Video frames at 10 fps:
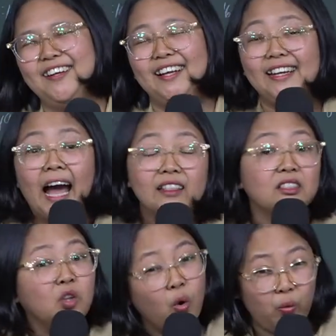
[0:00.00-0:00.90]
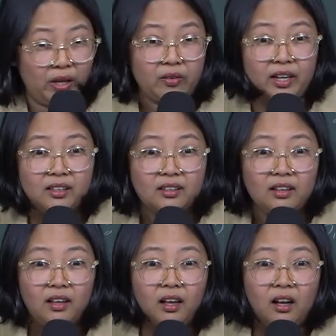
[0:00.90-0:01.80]
not knowing right
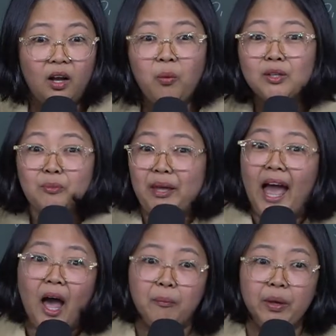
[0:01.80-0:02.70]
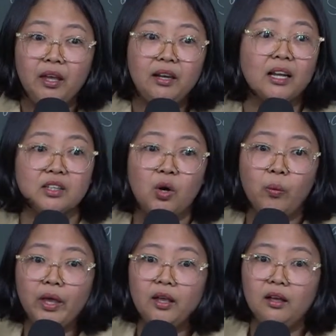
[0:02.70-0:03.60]
i want to be happy not
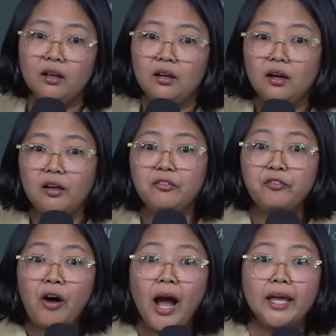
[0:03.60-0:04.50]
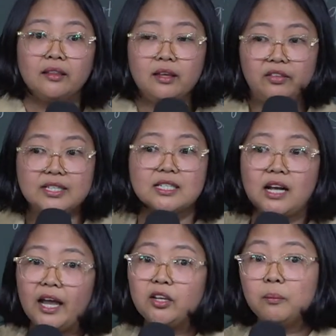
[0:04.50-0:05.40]
knowing i find this
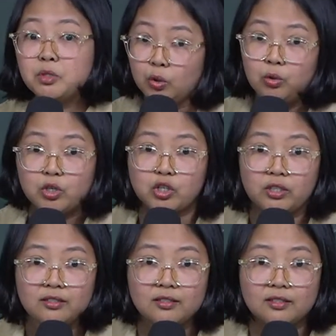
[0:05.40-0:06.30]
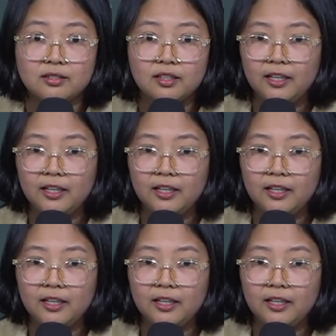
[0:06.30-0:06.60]
kind of solutions